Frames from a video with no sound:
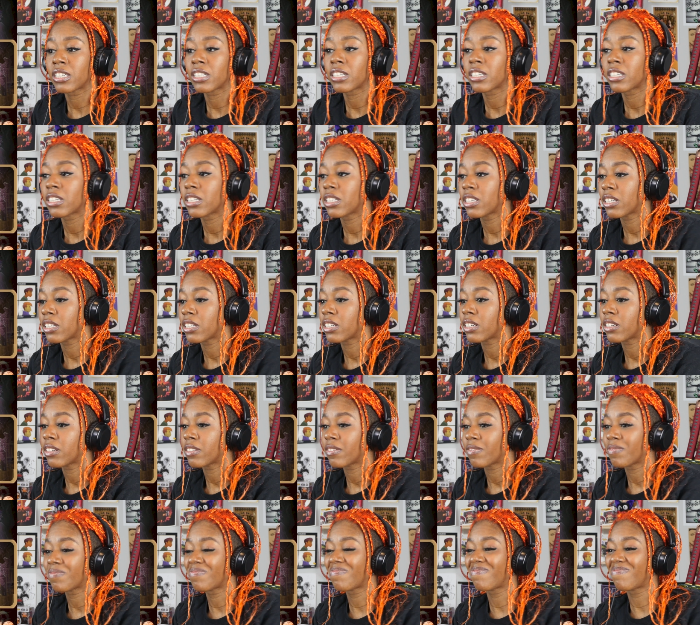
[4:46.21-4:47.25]

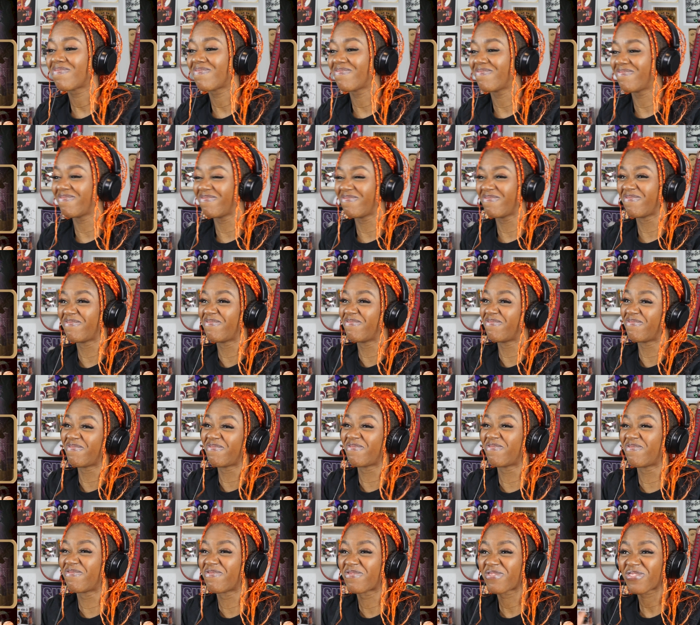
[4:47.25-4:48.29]

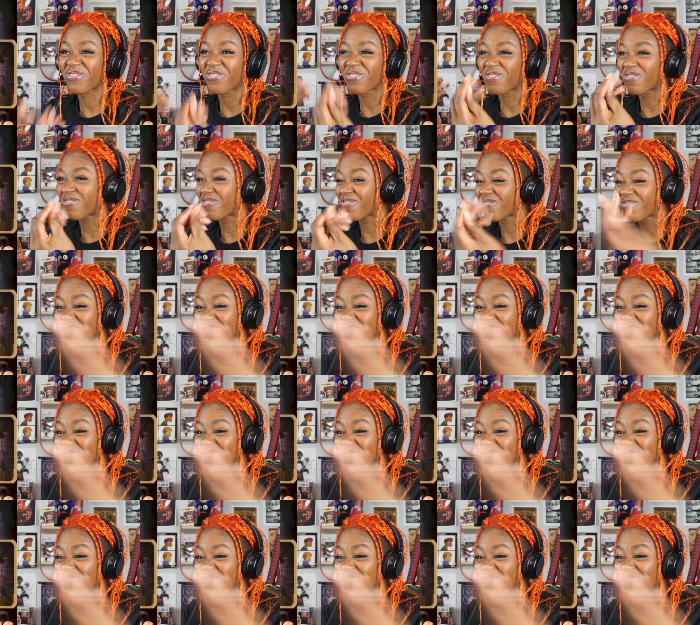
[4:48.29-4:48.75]
(no one is talking)